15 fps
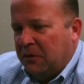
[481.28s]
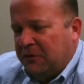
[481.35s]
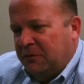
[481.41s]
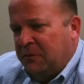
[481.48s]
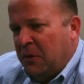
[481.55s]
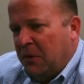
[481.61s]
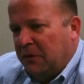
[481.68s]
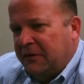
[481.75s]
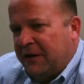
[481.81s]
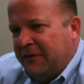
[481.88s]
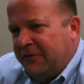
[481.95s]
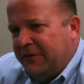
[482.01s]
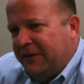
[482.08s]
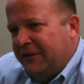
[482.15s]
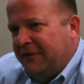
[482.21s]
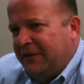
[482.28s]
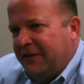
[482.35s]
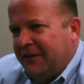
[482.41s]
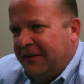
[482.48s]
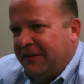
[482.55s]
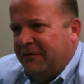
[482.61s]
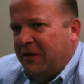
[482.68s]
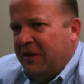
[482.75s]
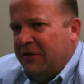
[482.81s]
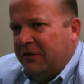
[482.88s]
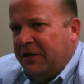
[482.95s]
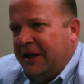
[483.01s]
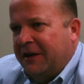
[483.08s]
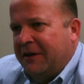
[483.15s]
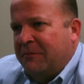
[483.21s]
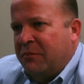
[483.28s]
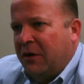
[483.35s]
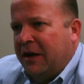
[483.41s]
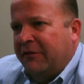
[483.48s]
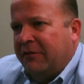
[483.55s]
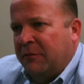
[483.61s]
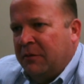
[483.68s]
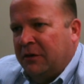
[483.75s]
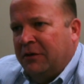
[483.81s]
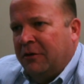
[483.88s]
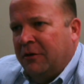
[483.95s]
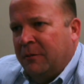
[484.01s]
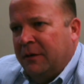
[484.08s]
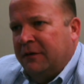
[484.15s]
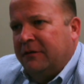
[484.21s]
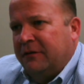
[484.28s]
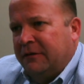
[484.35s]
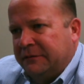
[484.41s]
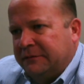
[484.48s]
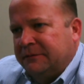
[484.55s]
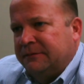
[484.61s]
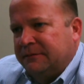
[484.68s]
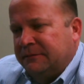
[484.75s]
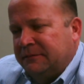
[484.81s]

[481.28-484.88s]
sports outfits while they're taking a break from their tournaments.